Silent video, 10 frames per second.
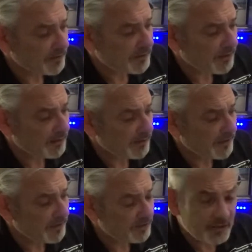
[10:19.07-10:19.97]
So
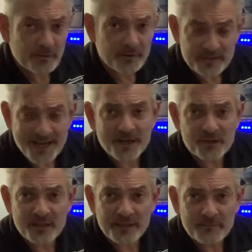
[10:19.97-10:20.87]
the suit is
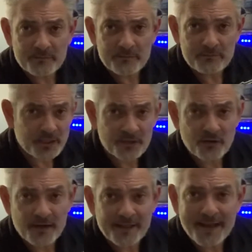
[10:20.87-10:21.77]
actually
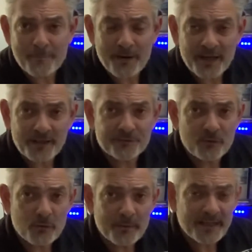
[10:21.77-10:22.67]
designed and made
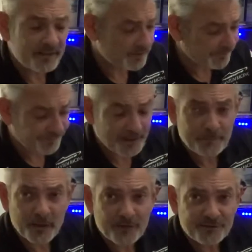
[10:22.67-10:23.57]
for me to fit
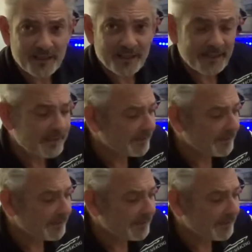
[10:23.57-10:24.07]
perfectly.